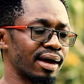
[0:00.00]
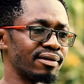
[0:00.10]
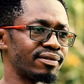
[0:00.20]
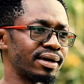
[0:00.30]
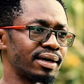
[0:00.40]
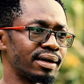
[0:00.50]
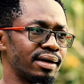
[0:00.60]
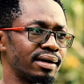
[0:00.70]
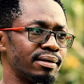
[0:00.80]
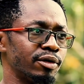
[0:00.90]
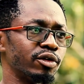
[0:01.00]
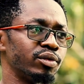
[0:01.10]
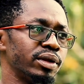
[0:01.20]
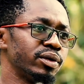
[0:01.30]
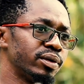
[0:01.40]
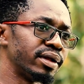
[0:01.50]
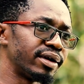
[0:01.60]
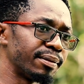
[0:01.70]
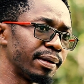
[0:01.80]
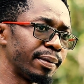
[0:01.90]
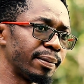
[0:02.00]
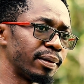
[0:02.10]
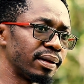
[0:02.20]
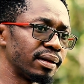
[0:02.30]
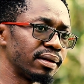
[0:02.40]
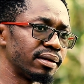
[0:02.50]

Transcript: cover, because we knew the rugby people,